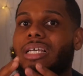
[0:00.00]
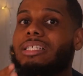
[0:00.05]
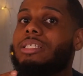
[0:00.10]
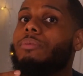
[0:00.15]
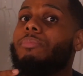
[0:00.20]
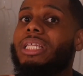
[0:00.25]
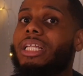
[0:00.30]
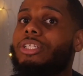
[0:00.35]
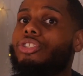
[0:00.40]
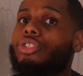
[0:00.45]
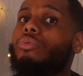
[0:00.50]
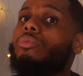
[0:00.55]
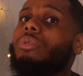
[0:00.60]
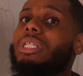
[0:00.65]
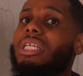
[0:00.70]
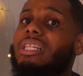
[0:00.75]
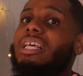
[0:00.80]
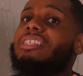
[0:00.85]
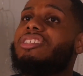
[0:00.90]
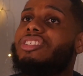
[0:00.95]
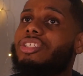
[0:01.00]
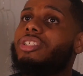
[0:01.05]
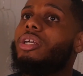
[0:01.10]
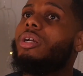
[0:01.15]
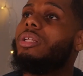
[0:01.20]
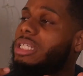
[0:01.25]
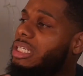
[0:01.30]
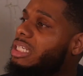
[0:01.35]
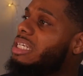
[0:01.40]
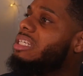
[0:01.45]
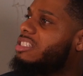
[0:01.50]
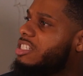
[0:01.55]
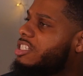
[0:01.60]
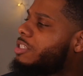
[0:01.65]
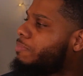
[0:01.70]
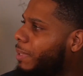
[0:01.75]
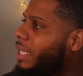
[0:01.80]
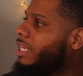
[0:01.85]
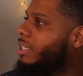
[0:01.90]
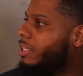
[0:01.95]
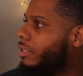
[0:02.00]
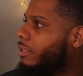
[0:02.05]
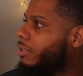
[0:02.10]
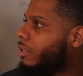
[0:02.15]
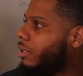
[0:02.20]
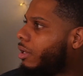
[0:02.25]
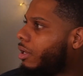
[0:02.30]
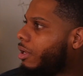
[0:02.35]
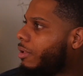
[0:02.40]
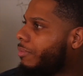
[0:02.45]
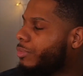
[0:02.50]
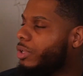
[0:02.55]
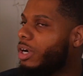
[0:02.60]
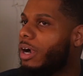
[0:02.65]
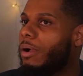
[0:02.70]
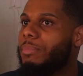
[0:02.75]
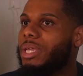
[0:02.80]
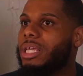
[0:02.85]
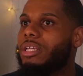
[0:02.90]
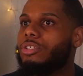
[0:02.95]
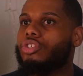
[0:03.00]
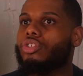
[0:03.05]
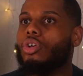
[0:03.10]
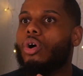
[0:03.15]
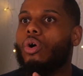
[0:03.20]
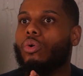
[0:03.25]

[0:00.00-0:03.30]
it doesn't mean that you necessarily need to spend it. You know what I mean?